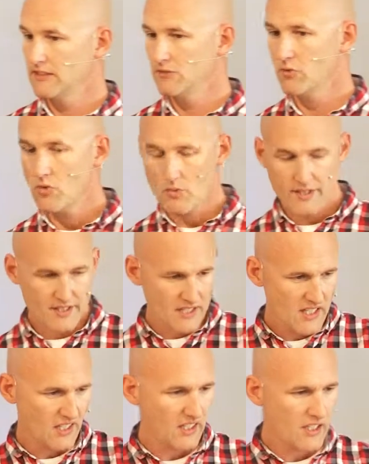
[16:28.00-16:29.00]
Well, what we
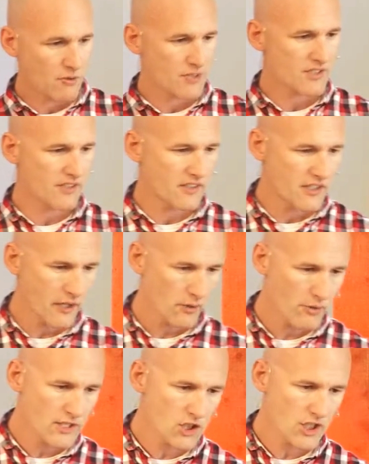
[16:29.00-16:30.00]
see here is that
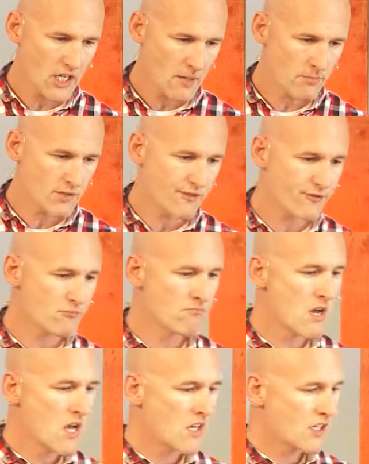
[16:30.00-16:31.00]
courage comes
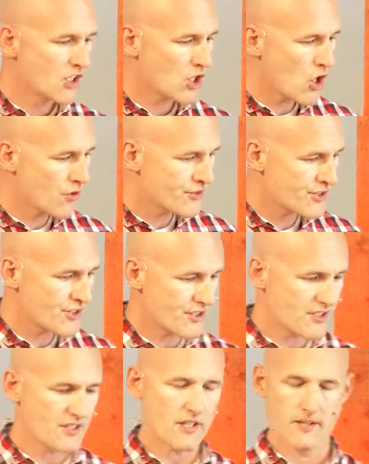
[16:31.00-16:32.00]
from
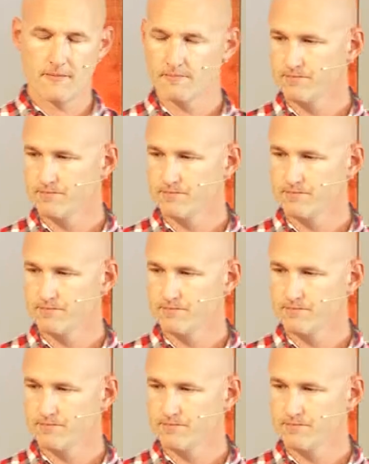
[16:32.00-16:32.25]
constancy.